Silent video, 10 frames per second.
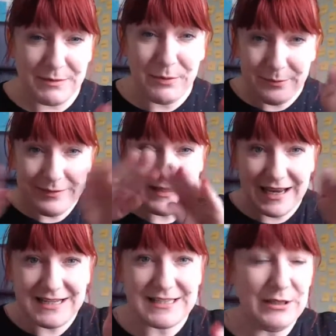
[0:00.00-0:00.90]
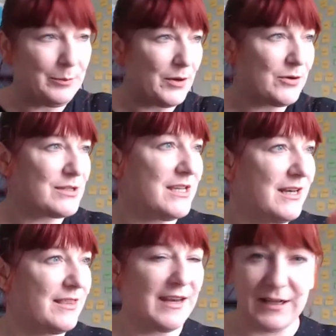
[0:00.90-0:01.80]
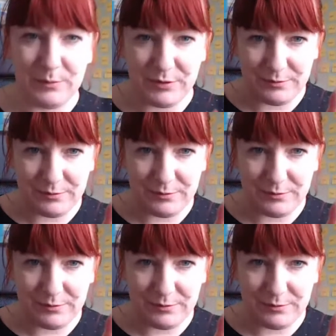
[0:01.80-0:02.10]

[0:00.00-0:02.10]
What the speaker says: put me a nice little box in, and then I can put